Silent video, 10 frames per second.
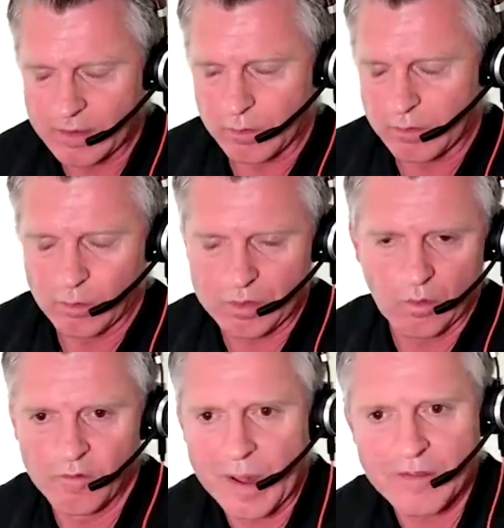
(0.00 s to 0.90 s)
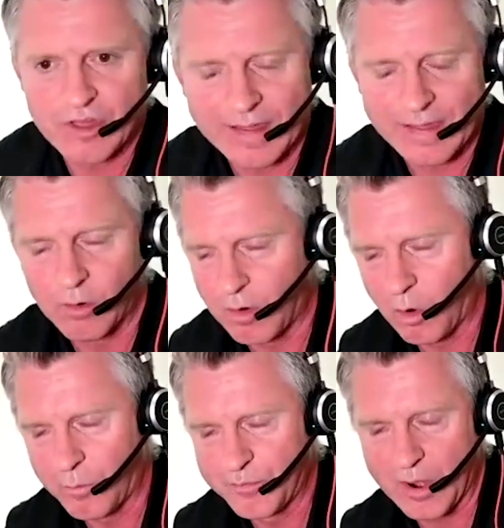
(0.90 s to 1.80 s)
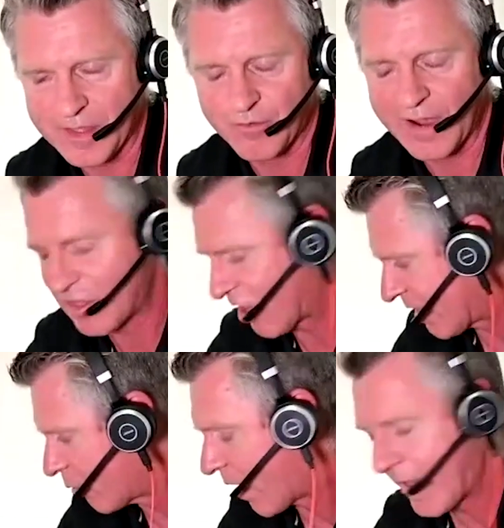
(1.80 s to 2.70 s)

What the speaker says: sort of budget or price range anyway.